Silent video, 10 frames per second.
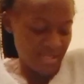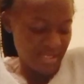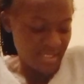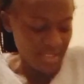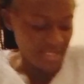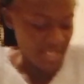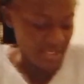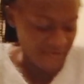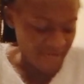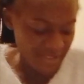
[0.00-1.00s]
since
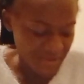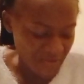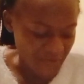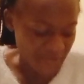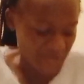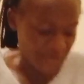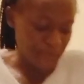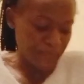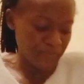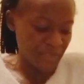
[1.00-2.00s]
31st of
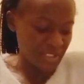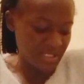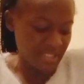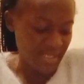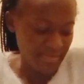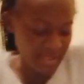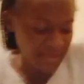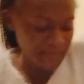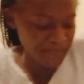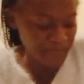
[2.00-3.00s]

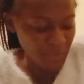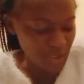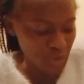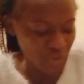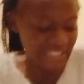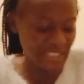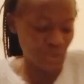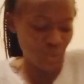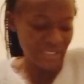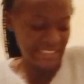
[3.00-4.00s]
December
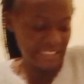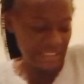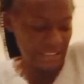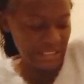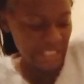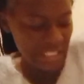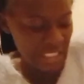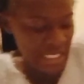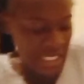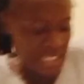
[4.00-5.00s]
2020.
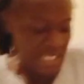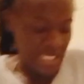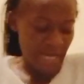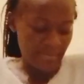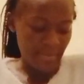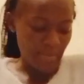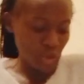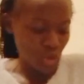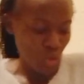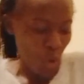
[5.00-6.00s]
I'm
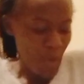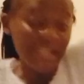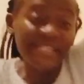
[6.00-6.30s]
about to open